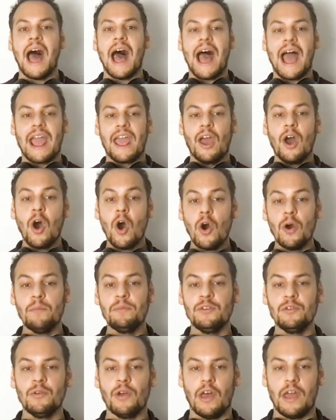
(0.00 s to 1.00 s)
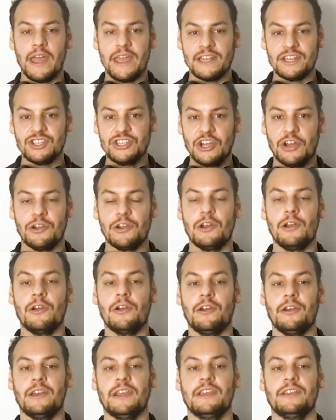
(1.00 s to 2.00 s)
I hope you enjoy
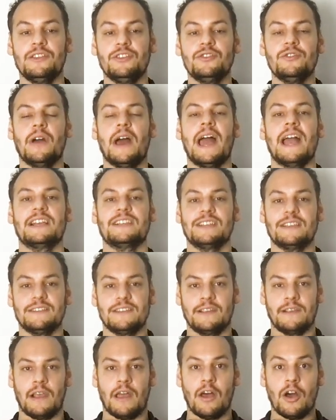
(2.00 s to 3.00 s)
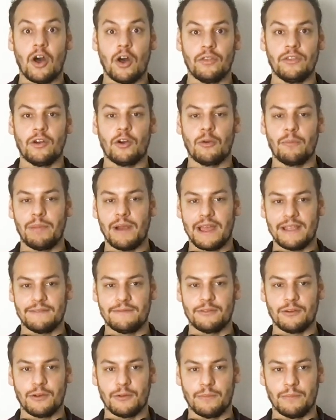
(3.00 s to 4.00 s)
learning new actions on our
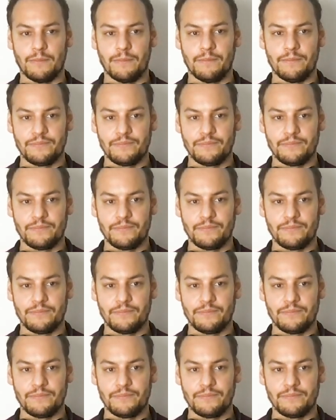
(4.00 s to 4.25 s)
platform.